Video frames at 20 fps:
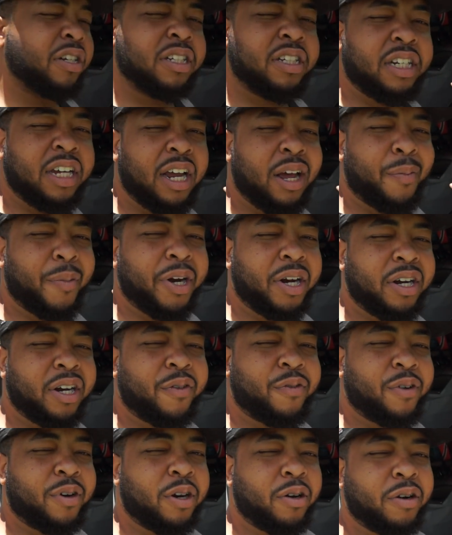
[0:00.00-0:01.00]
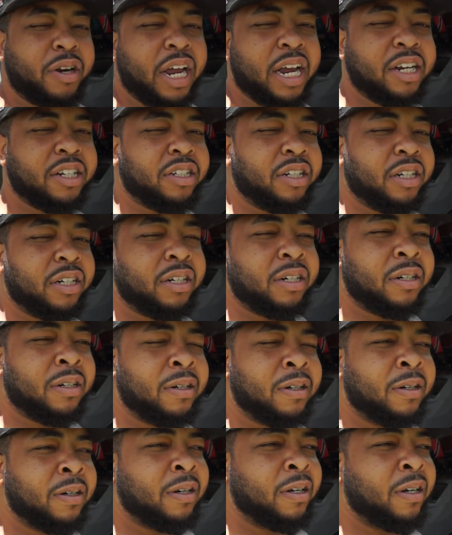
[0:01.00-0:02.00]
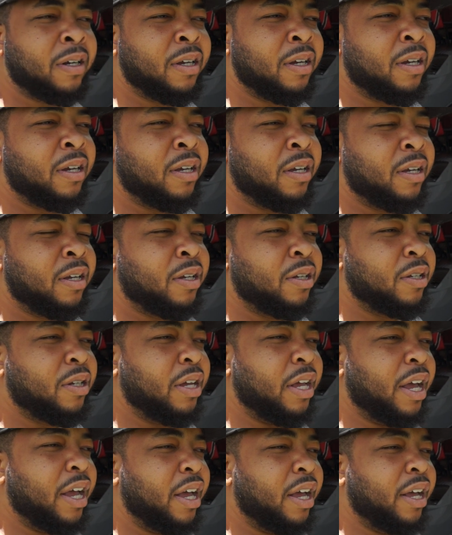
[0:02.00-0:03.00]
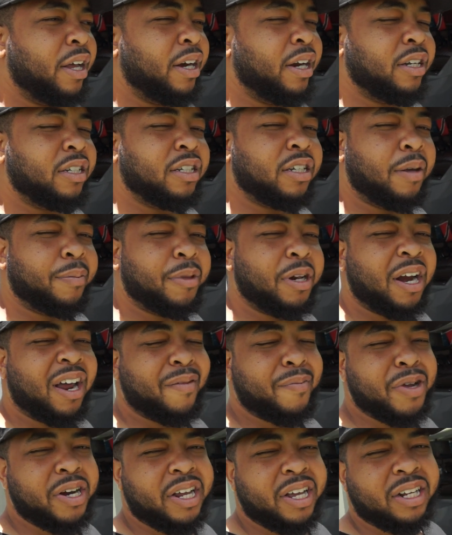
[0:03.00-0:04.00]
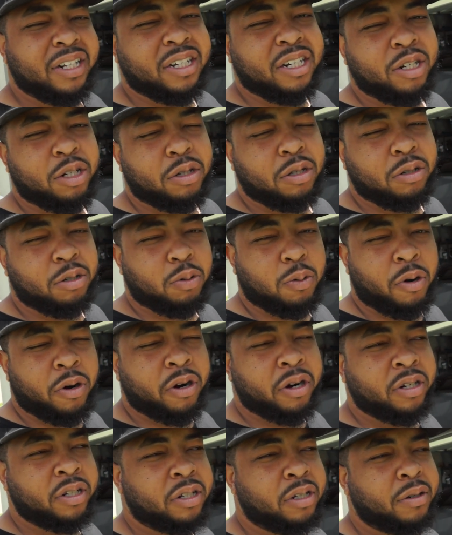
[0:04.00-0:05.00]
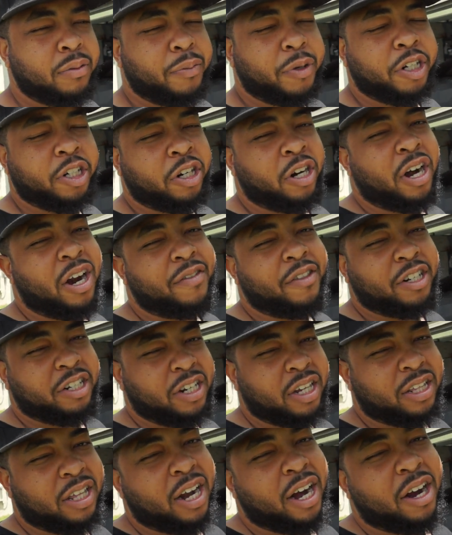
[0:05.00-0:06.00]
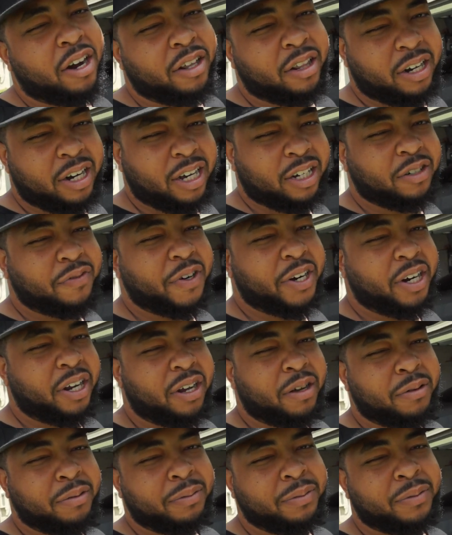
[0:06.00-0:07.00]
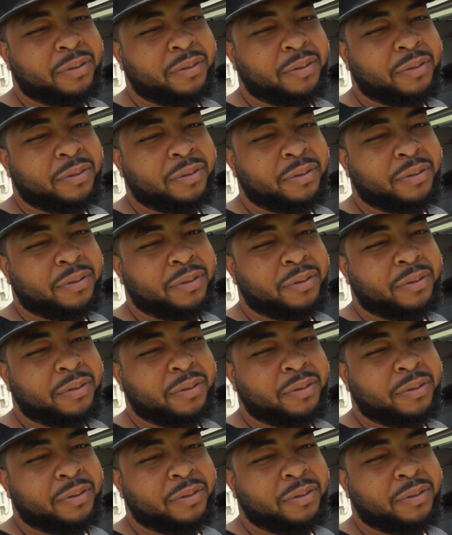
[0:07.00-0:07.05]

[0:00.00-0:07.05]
can see, I'm in a different location, and it's something I've been hinting towards, but you're gonna have to check that out in the next video.